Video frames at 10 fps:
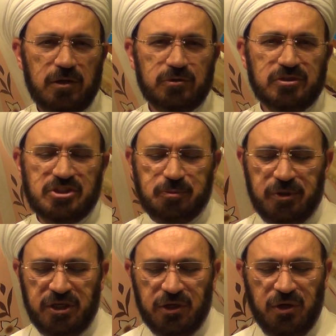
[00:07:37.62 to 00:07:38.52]
to
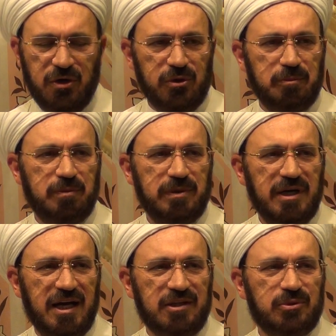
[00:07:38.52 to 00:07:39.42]
speak hope,
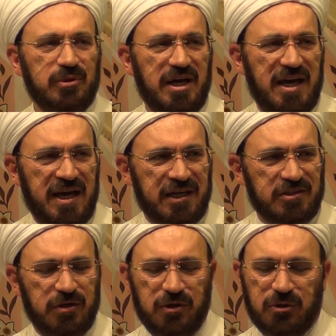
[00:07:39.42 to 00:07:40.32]
and to
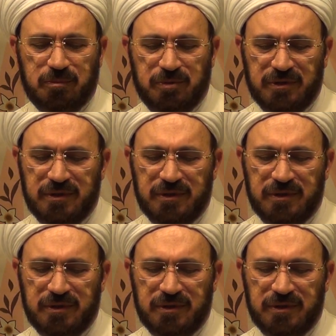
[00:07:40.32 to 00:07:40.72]
act hope,